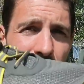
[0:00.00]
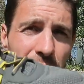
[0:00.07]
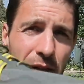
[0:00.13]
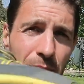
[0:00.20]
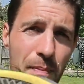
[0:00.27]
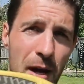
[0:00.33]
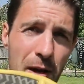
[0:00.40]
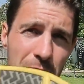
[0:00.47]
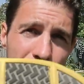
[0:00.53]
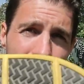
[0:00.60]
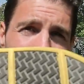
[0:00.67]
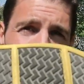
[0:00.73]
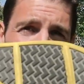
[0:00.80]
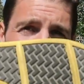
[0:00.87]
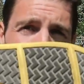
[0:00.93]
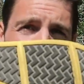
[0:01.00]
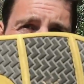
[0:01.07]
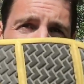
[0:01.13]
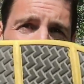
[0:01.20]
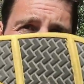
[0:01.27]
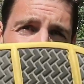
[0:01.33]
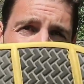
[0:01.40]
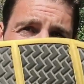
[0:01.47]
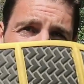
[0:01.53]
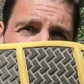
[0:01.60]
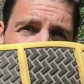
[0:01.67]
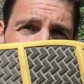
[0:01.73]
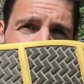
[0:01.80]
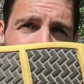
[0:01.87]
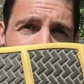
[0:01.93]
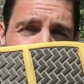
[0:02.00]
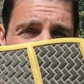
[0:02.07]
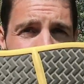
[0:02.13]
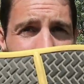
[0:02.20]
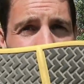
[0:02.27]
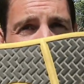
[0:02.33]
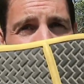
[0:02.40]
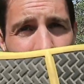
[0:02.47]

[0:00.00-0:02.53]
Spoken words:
could compare it to in that respect. So